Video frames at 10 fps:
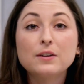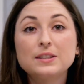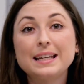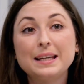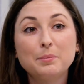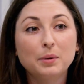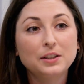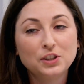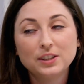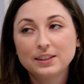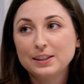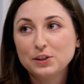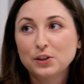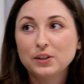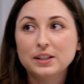out to eat budget can
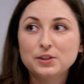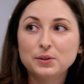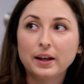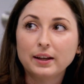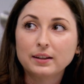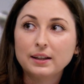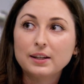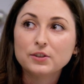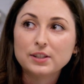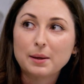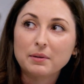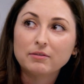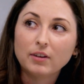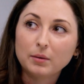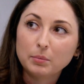turn into like entertainment
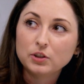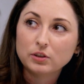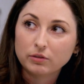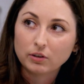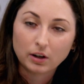fun budget for